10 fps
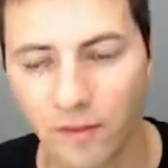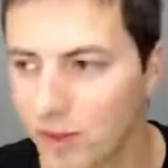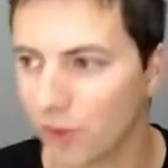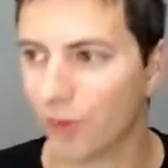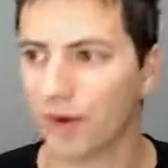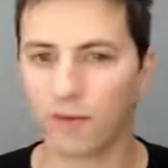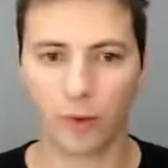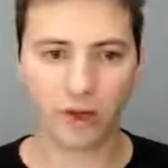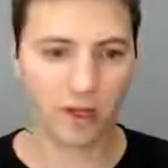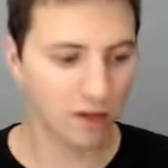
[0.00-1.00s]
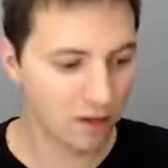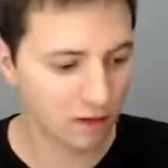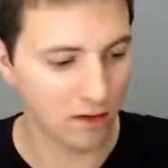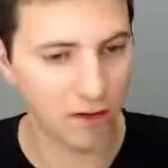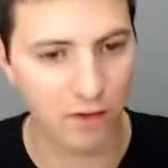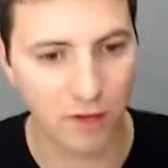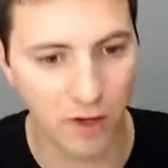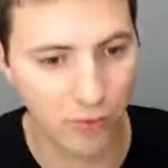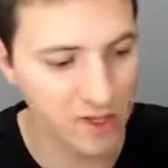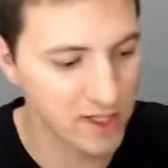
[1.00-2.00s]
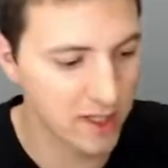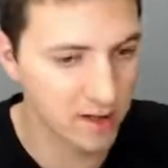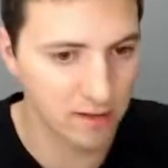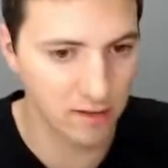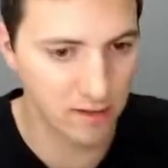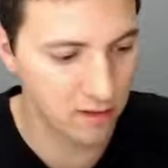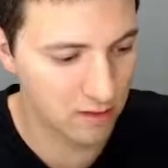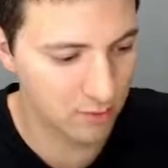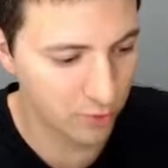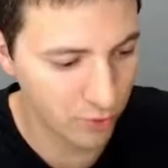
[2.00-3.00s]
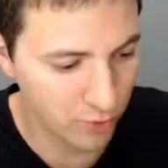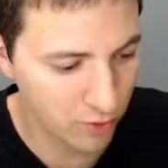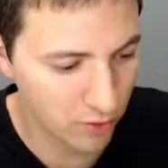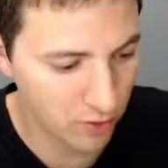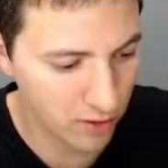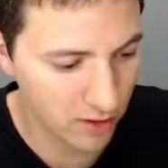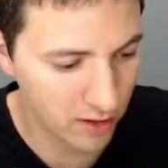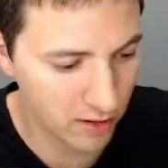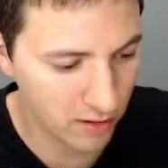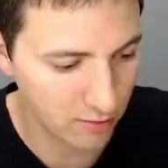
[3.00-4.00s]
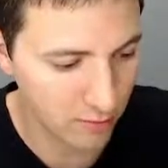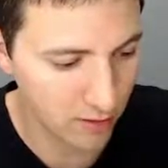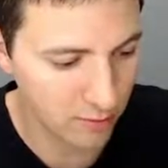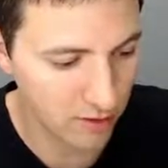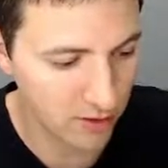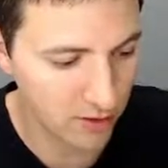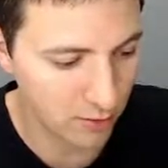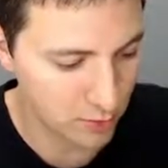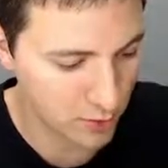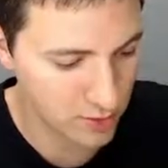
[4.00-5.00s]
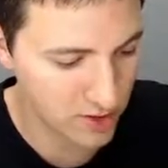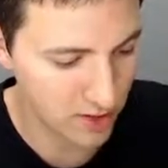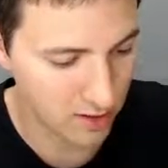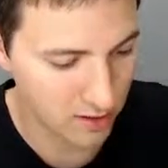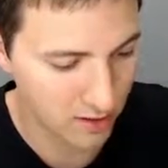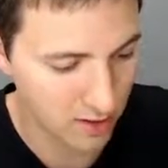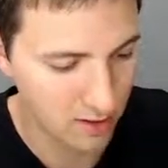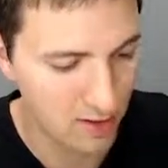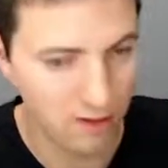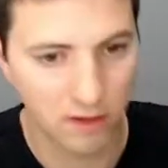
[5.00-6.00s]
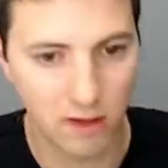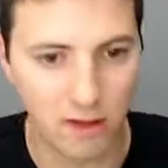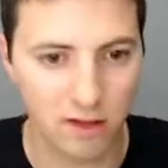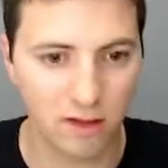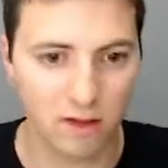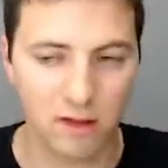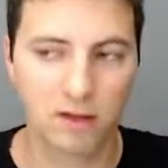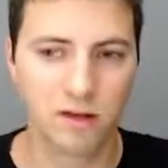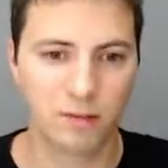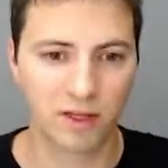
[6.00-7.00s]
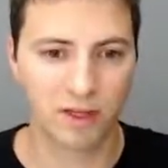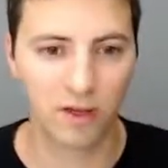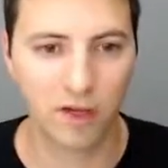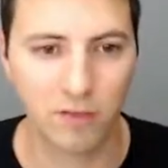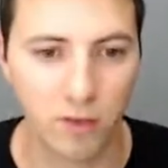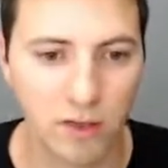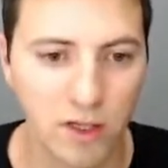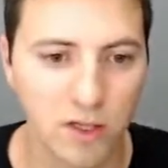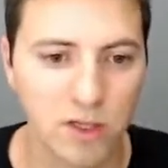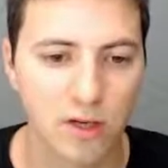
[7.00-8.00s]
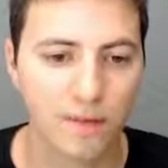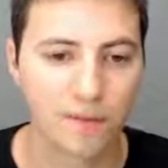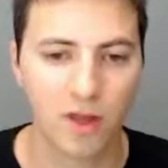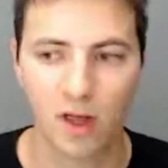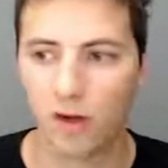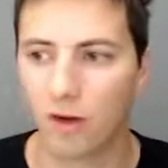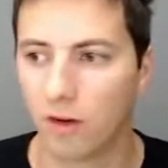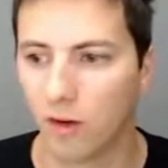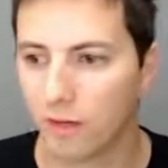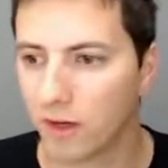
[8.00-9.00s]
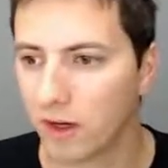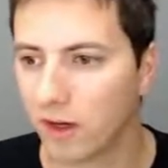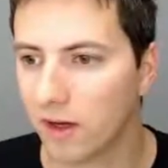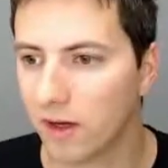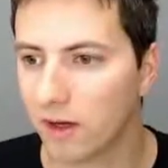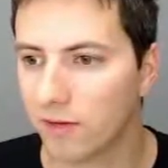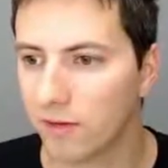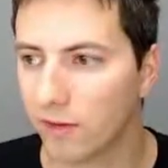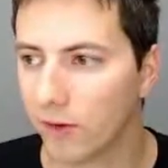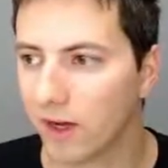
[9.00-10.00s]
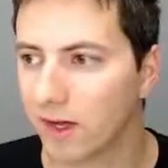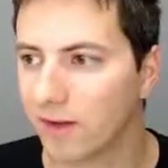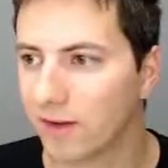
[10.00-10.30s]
it's already working. If I reset the module, then it will immediately also send the battery voltage. One thing I have forget,